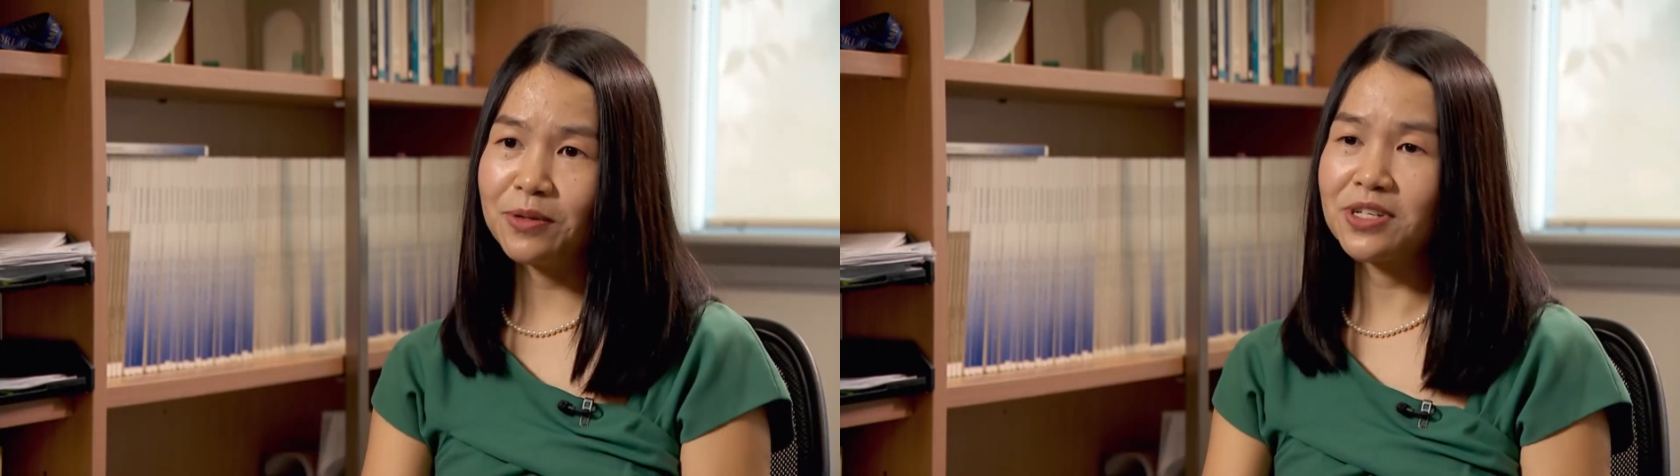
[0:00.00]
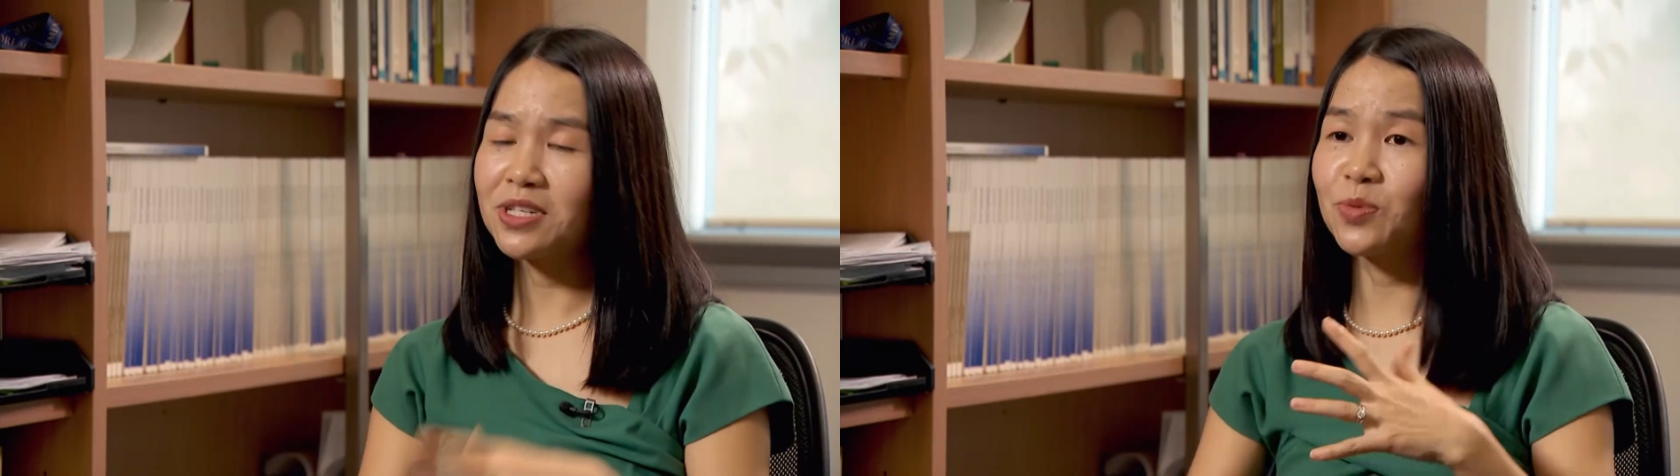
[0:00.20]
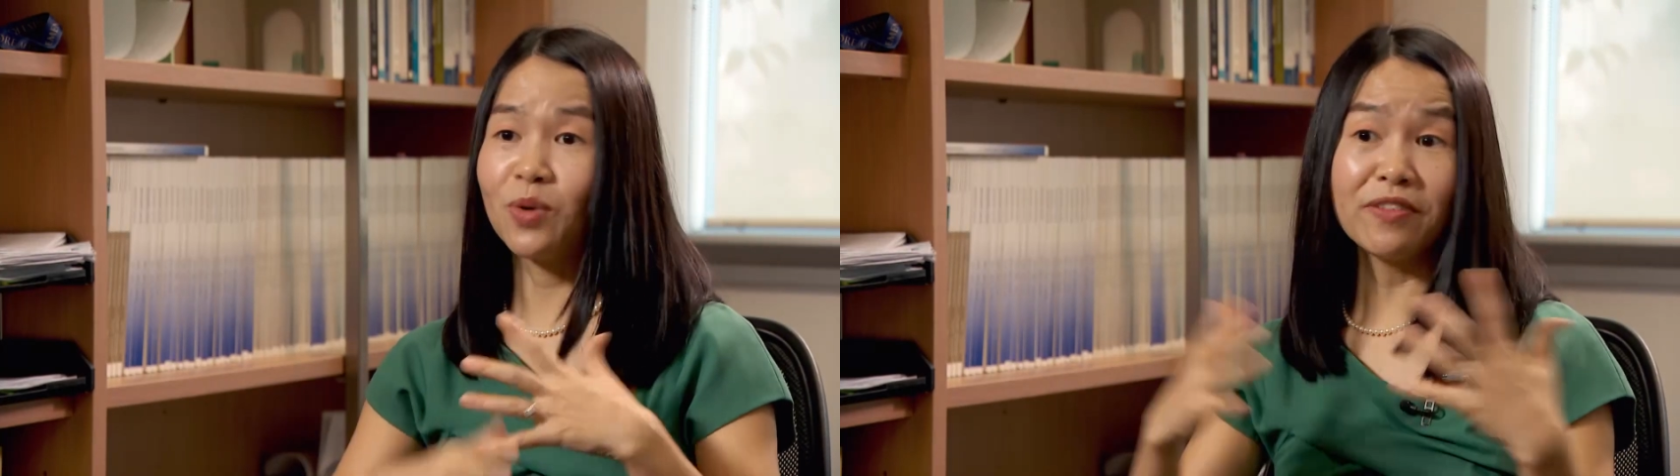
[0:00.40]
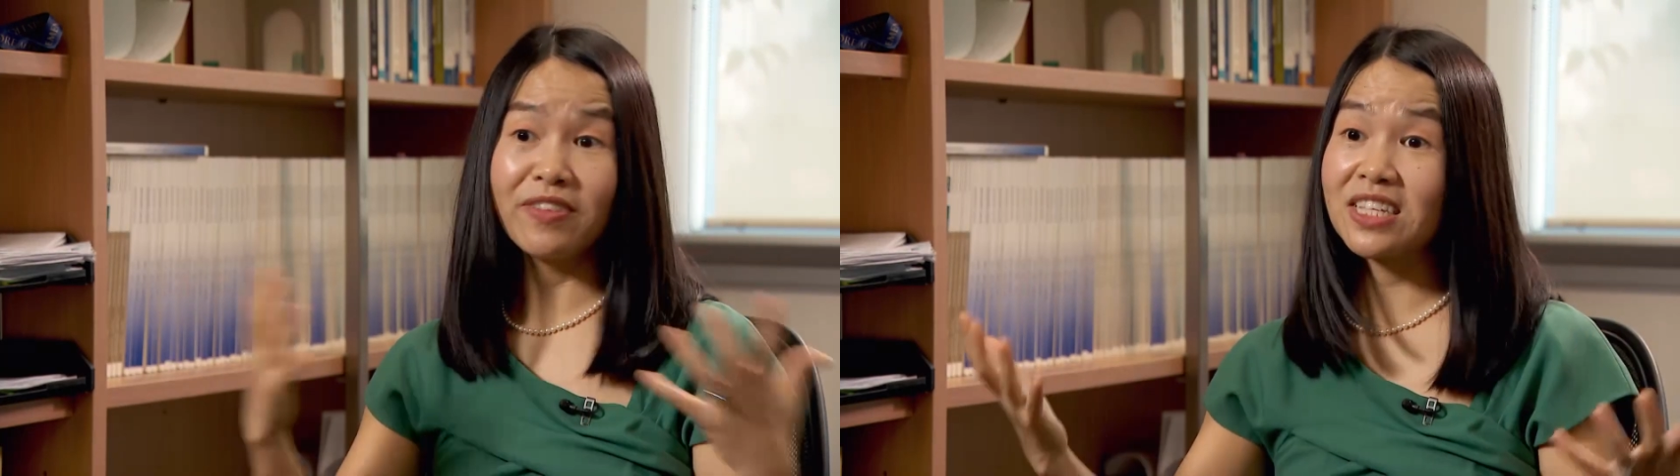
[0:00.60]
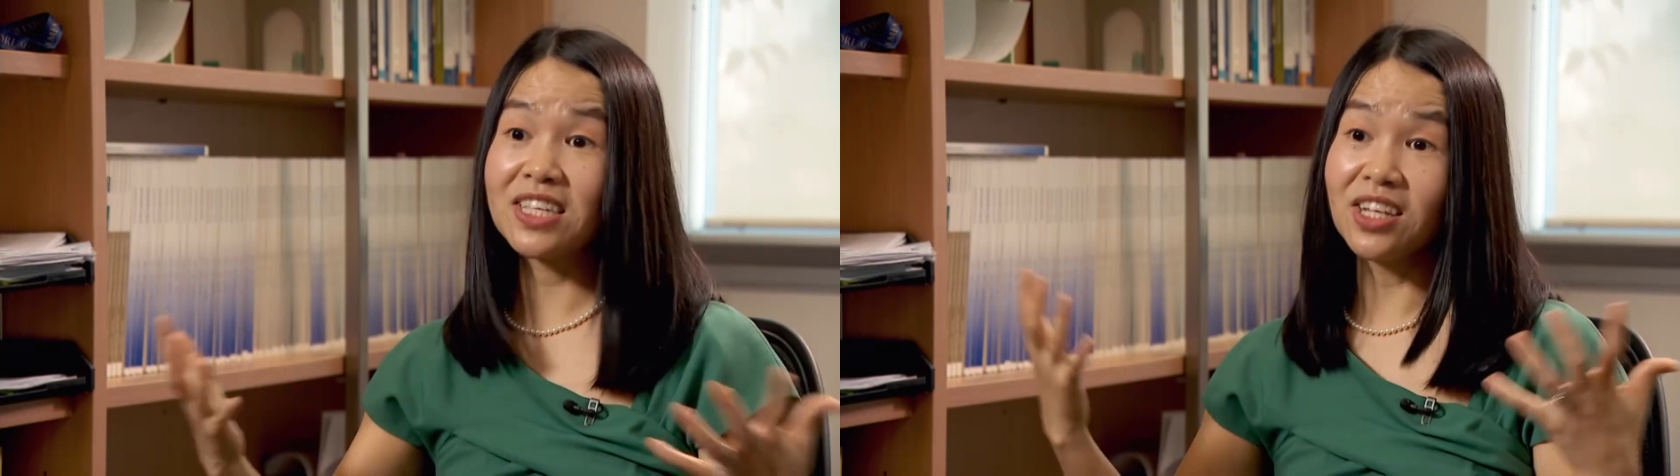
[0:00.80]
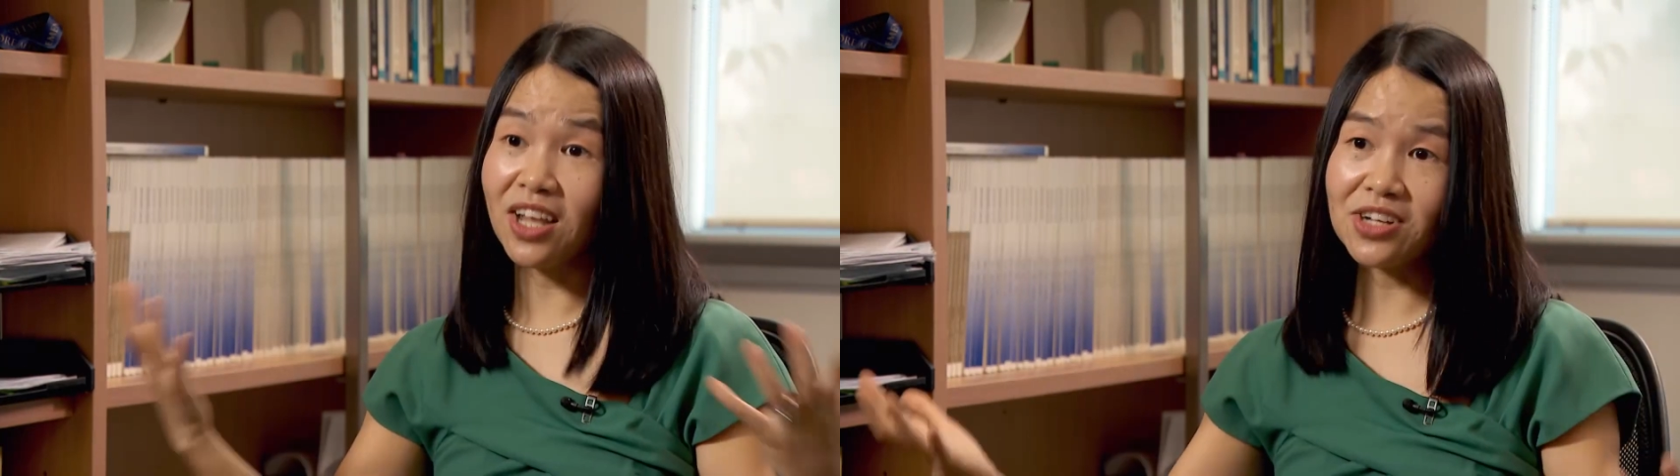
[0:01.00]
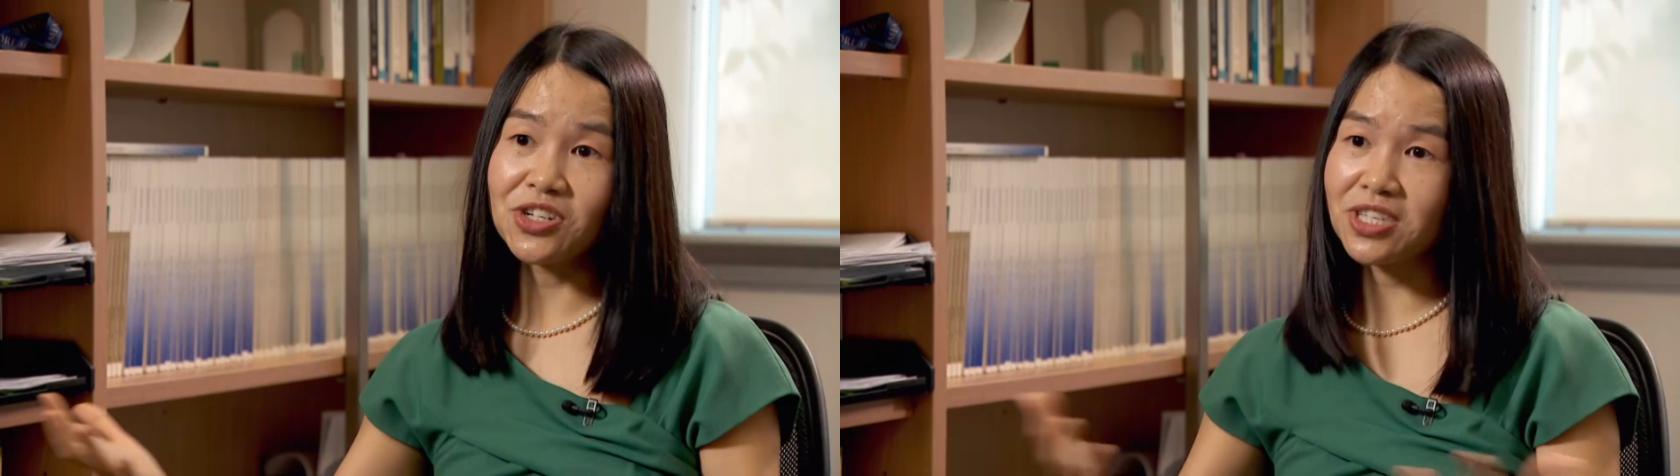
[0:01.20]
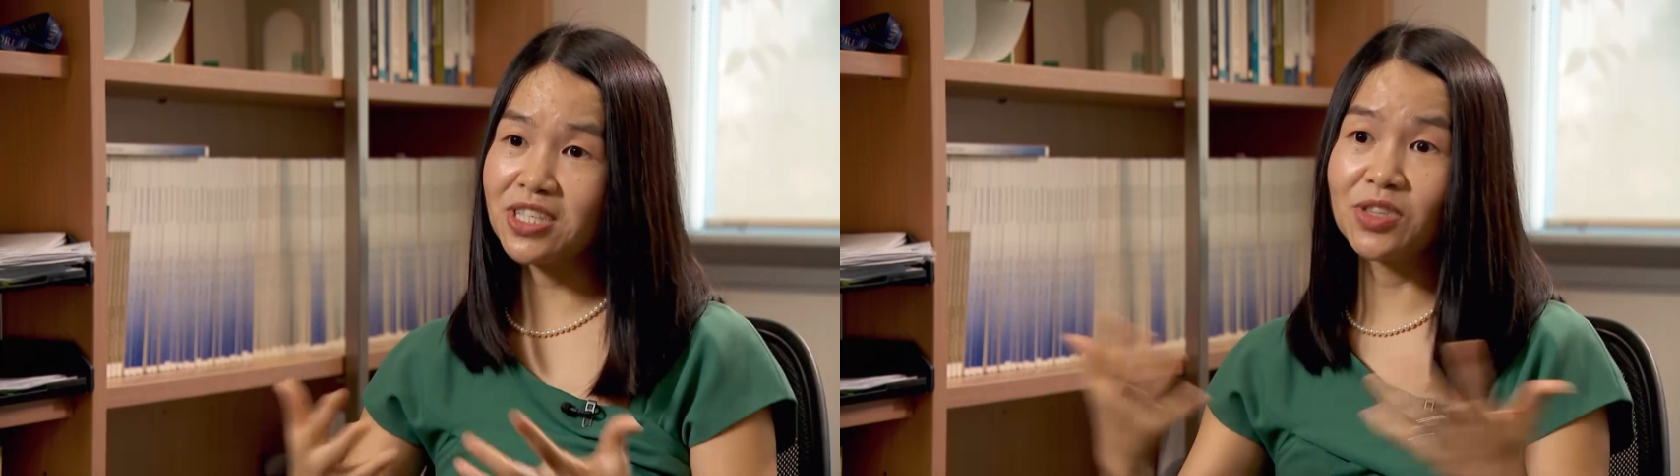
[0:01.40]
which is one of the
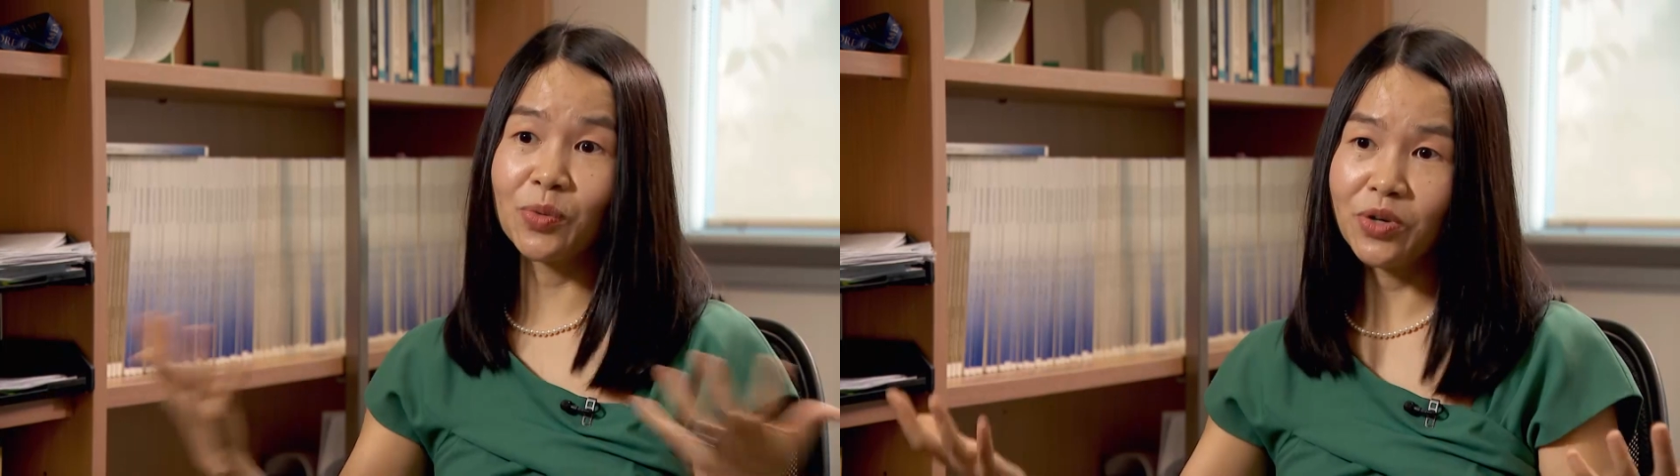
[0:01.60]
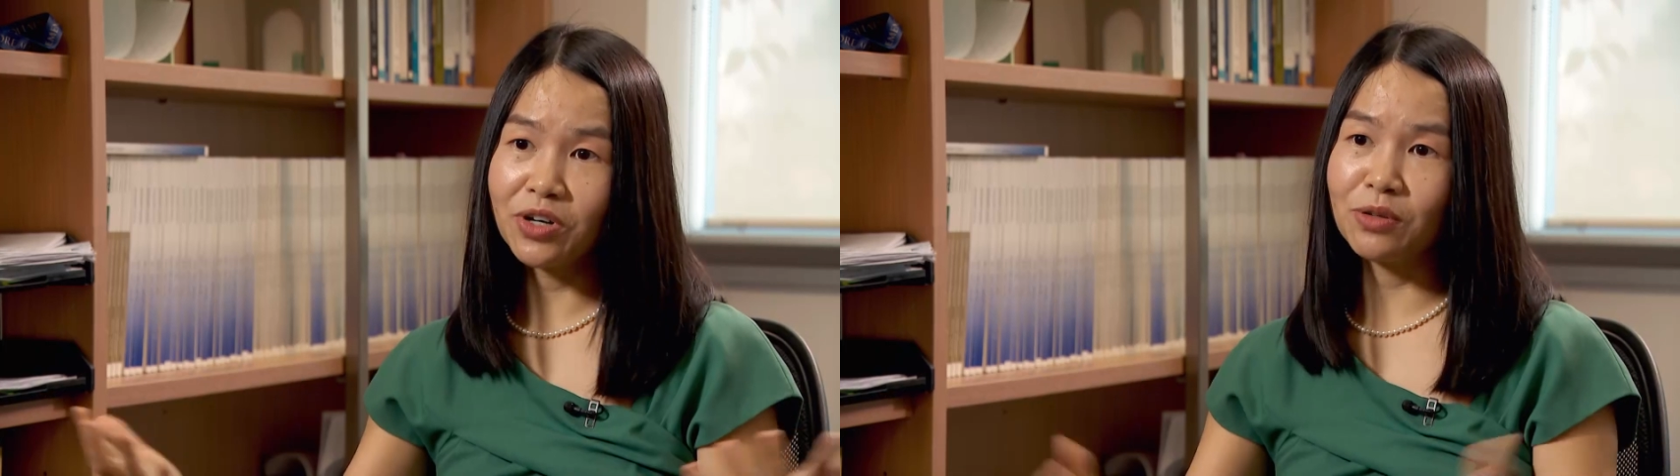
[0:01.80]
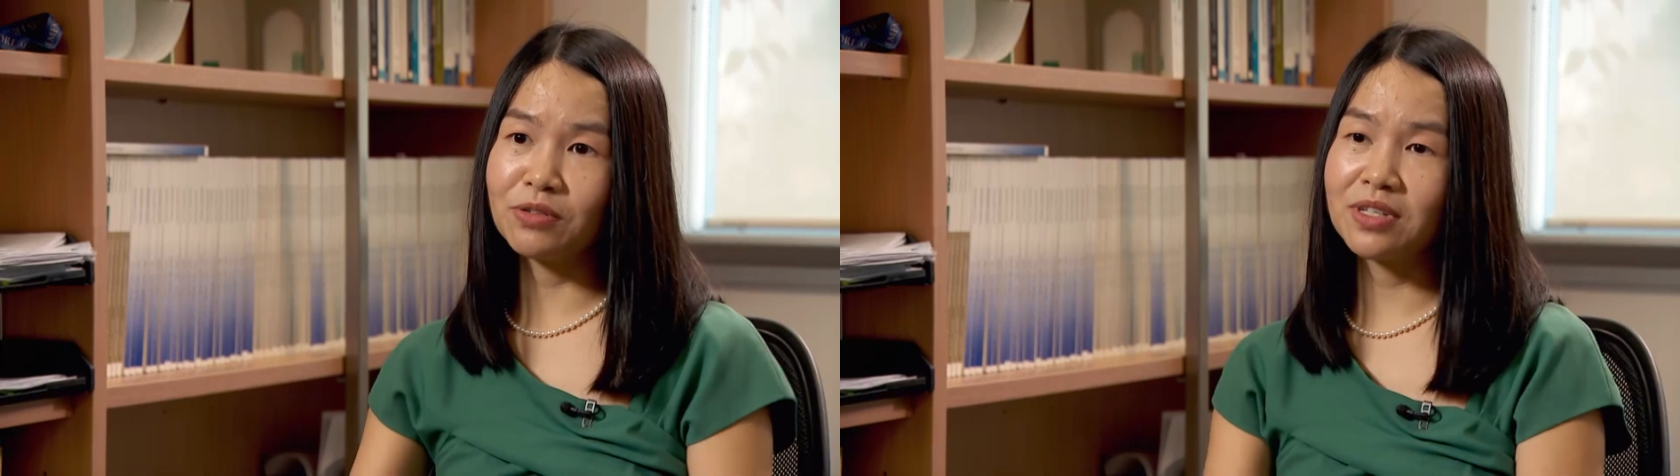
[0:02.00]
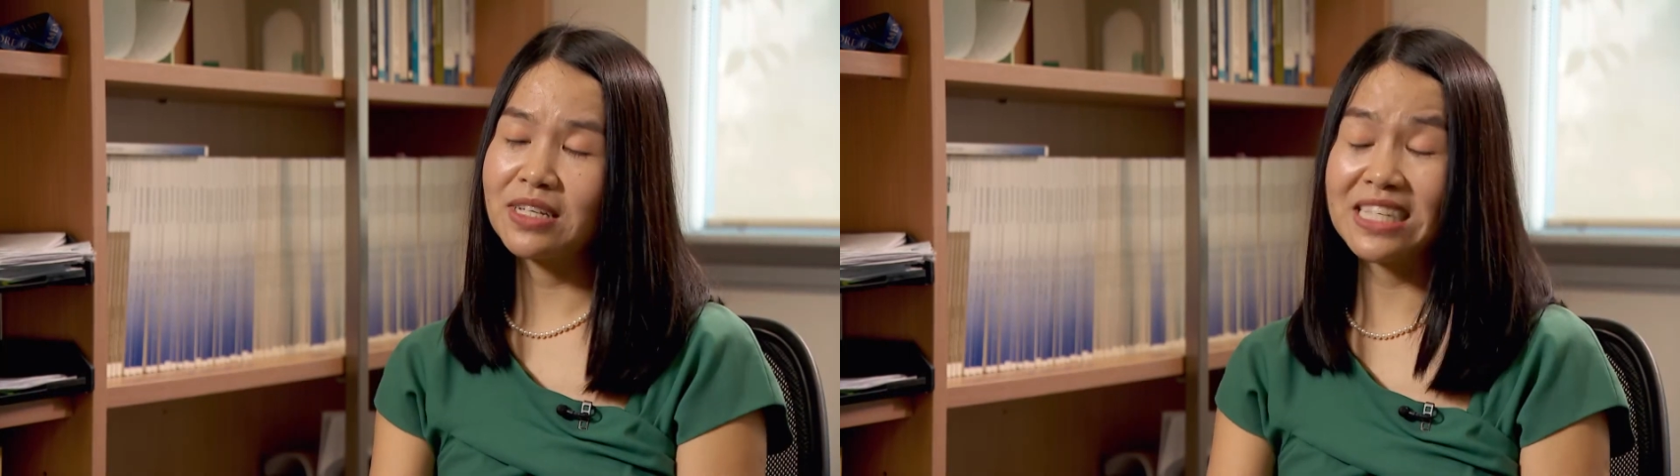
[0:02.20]
largest in the world.